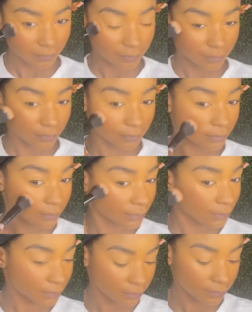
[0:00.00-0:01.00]
It's
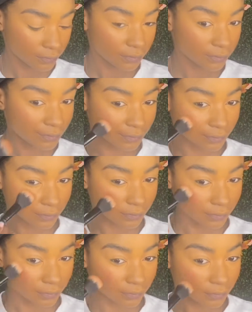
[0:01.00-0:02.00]
like a
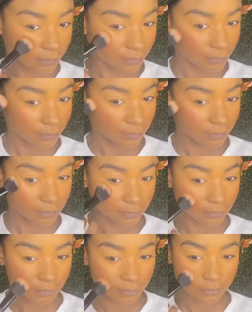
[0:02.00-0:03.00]
liquid
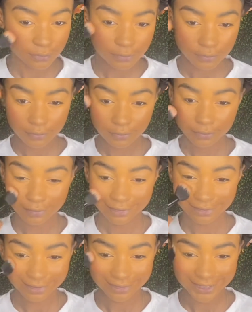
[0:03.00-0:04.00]
to powder blush
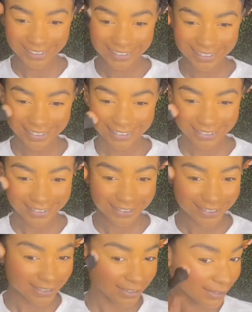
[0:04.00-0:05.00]
or stick to
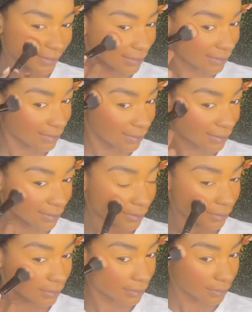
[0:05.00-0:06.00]
powder
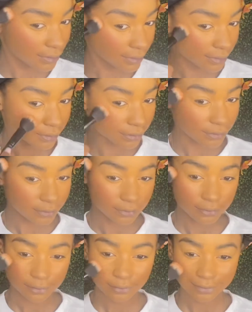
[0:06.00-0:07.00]
blush,
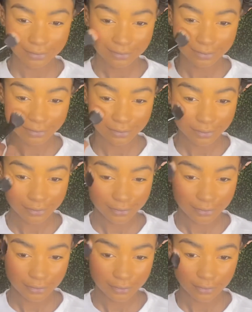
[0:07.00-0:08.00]

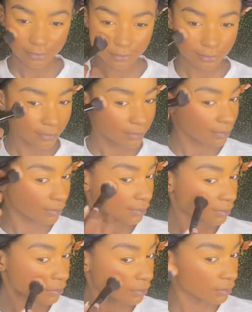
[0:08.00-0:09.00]
and that's what
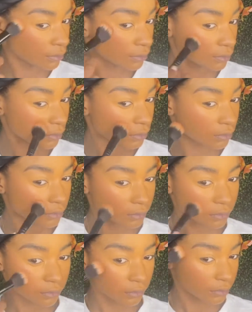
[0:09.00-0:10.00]
I'm using as my
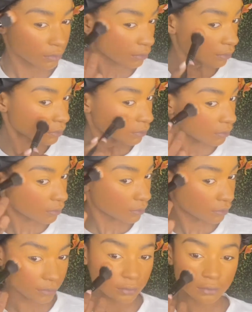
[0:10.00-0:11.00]
first layer for my
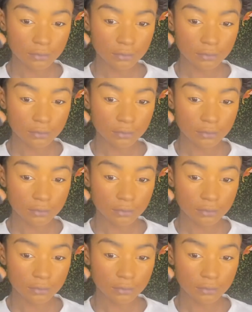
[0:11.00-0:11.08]
blush.